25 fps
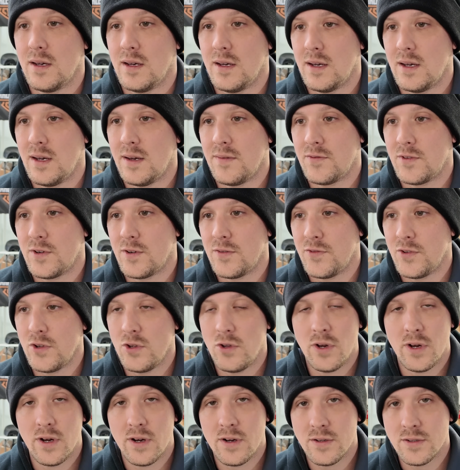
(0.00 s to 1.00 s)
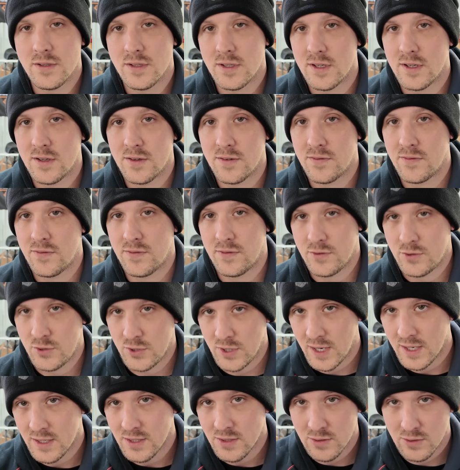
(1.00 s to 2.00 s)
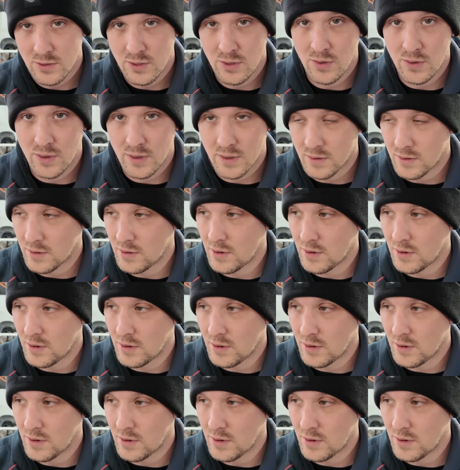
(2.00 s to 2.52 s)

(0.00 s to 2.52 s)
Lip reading: After a few years of Jess doing